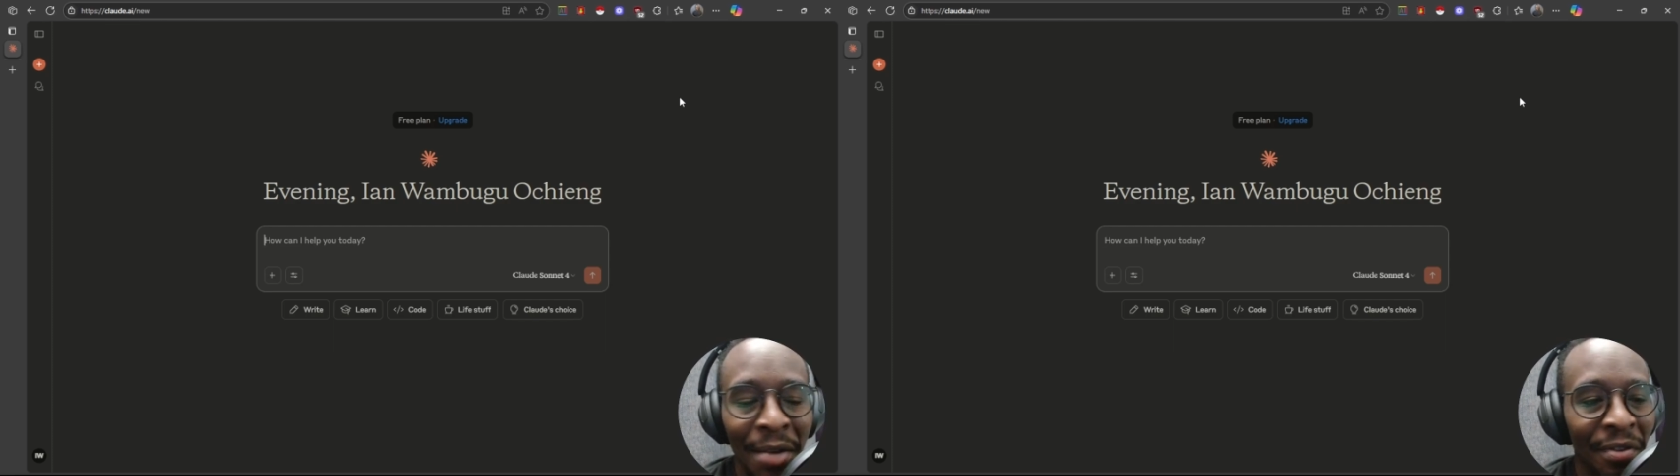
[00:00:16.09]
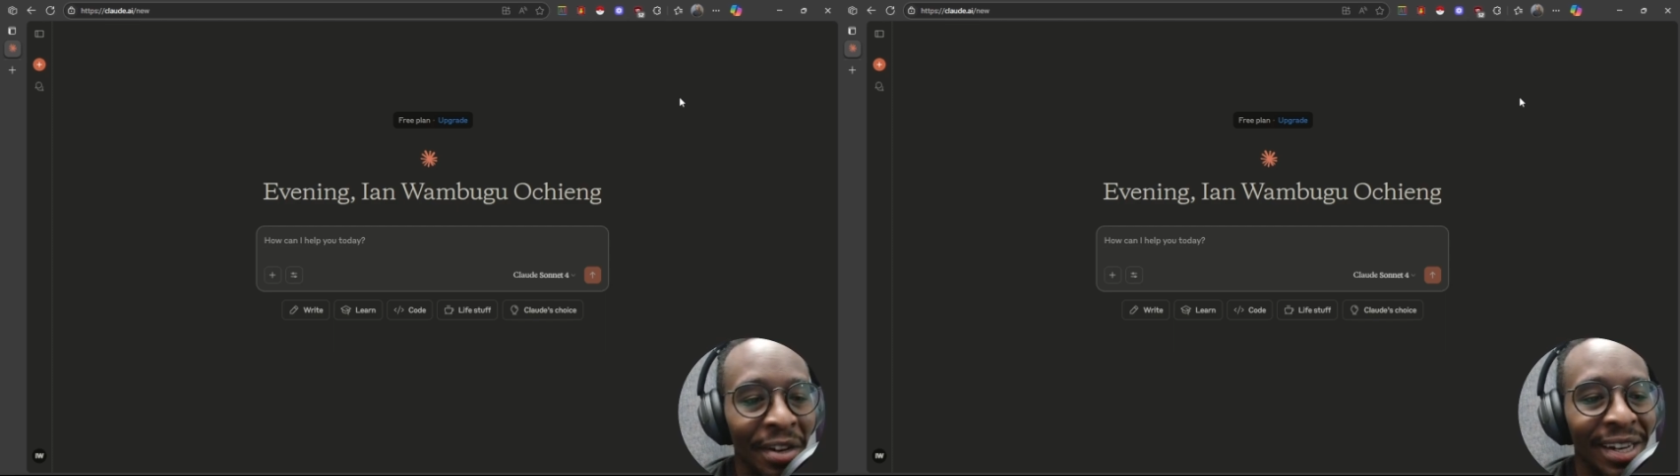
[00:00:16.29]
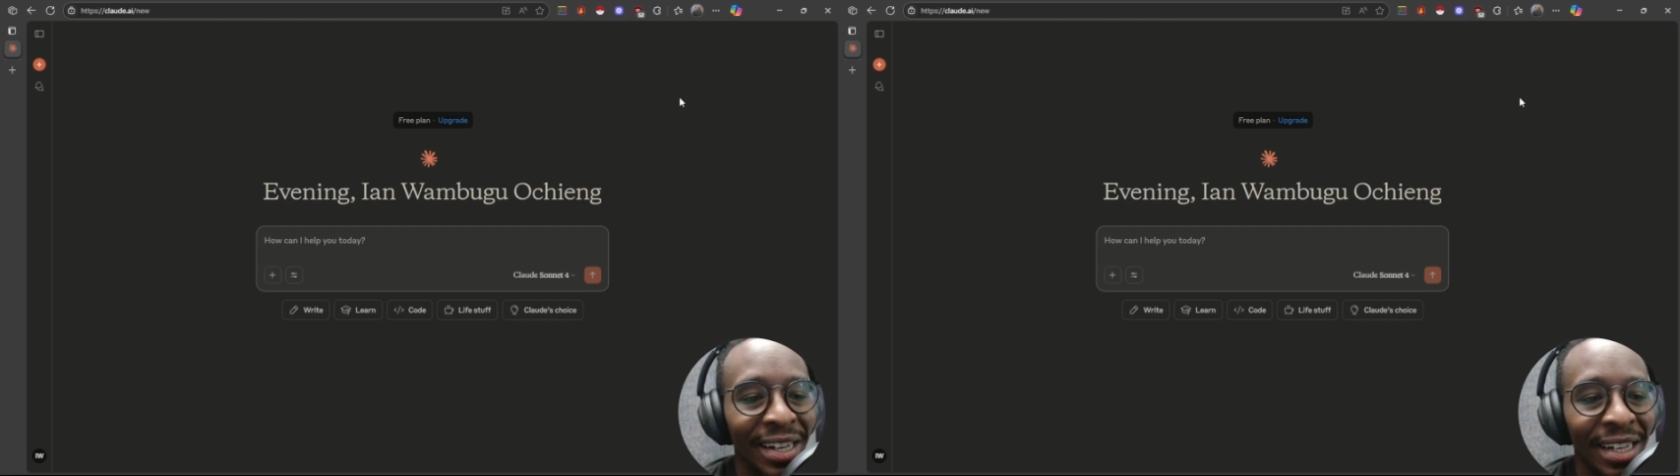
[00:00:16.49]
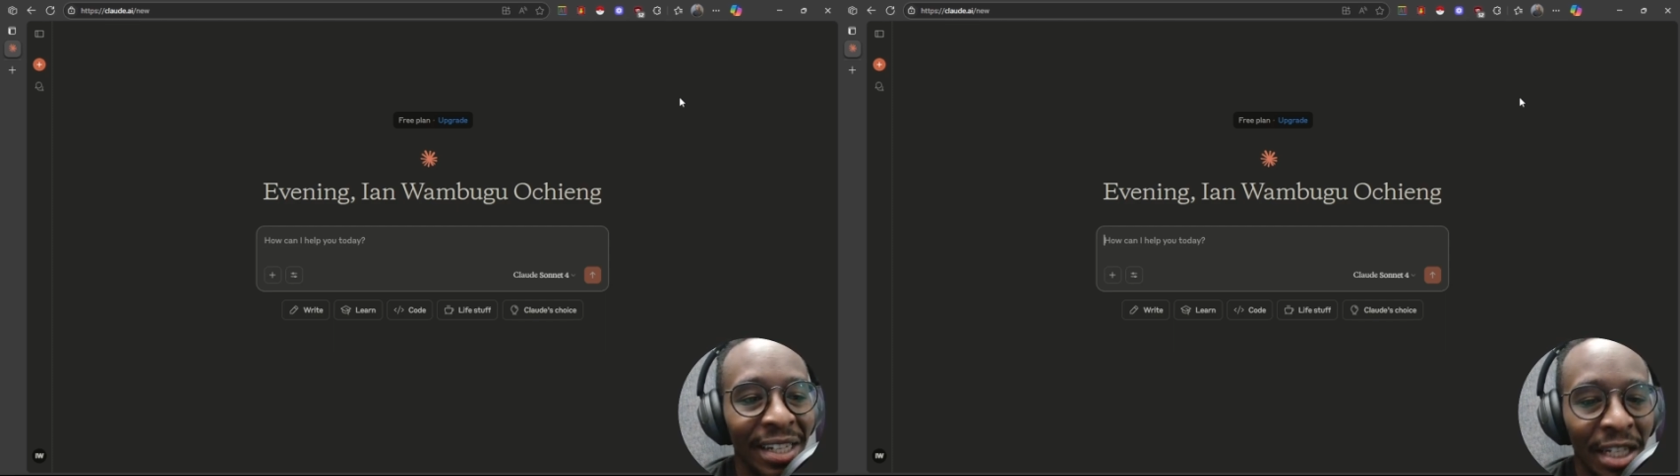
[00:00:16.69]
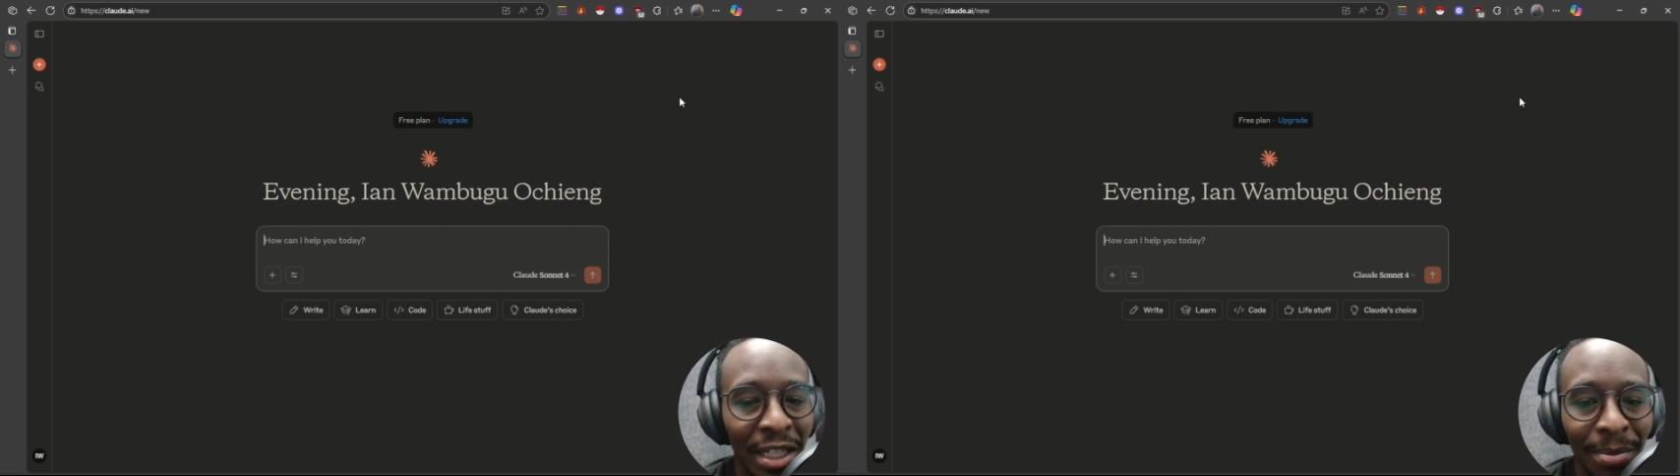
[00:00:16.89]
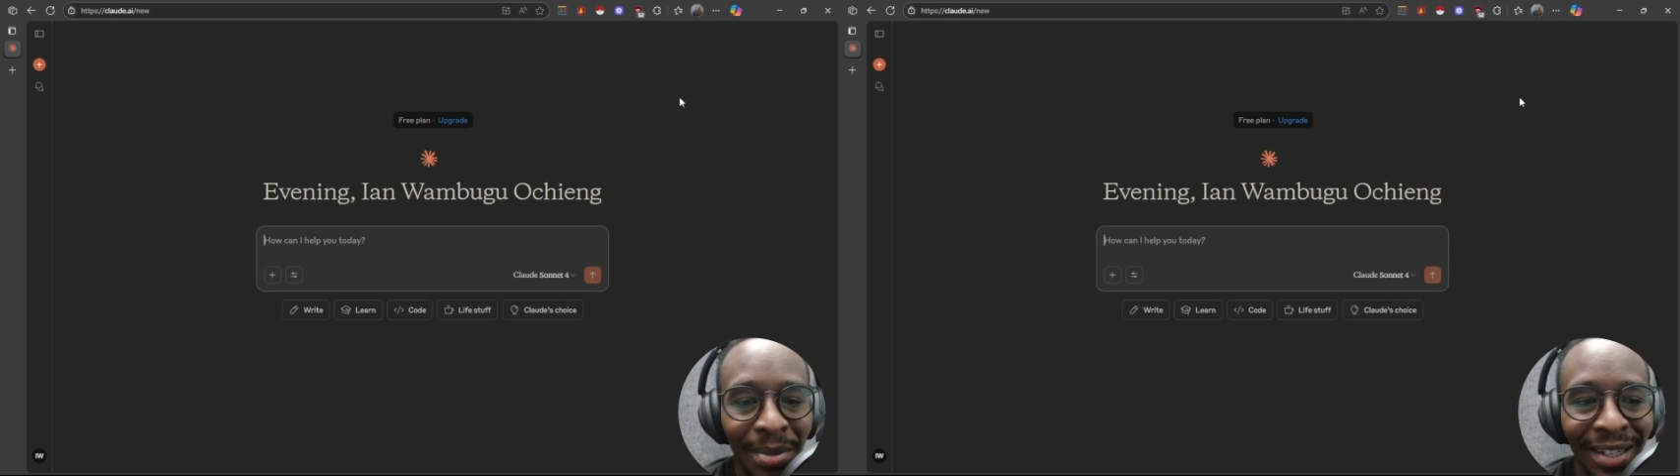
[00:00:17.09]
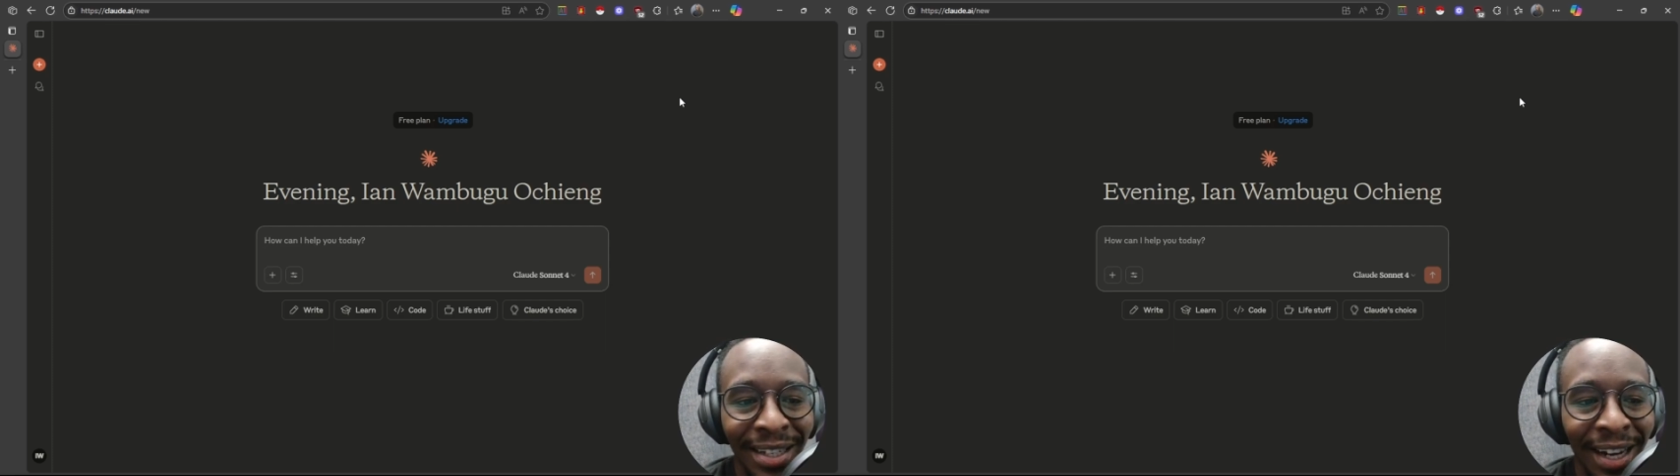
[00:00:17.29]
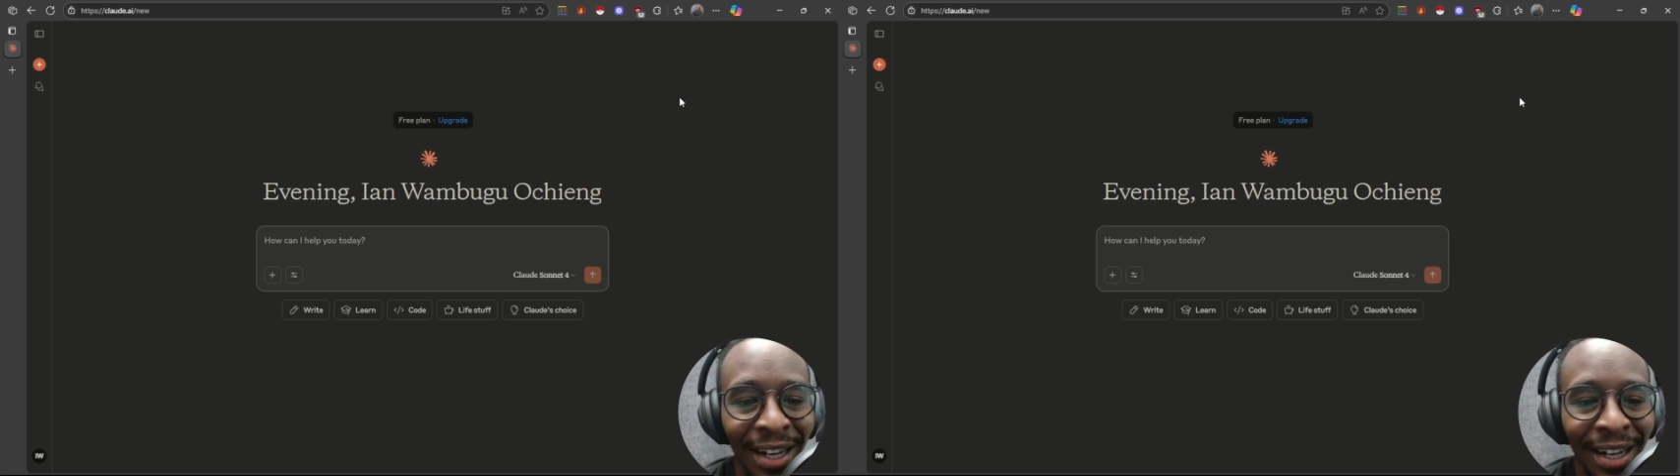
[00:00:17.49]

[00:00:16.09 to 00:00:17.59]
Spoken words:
we've already done ChatGPT,